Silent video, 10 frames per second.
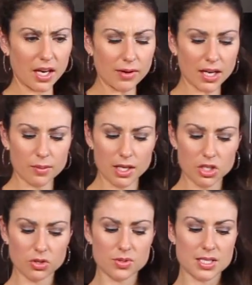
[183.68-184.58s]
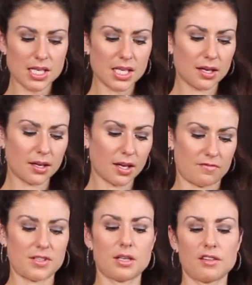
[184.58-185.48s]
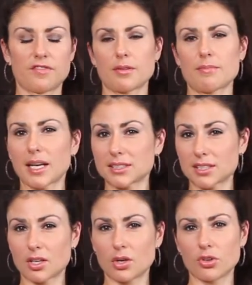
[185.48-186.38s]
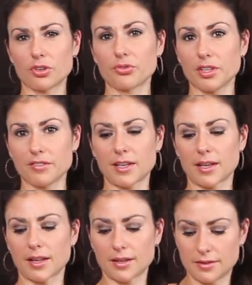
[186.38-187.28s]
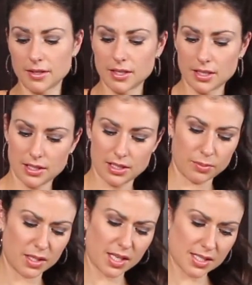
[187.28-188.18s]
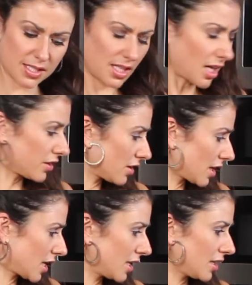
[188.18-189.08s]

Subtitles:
I recommend using vanilla from Mexico or real vanilla, because the other kind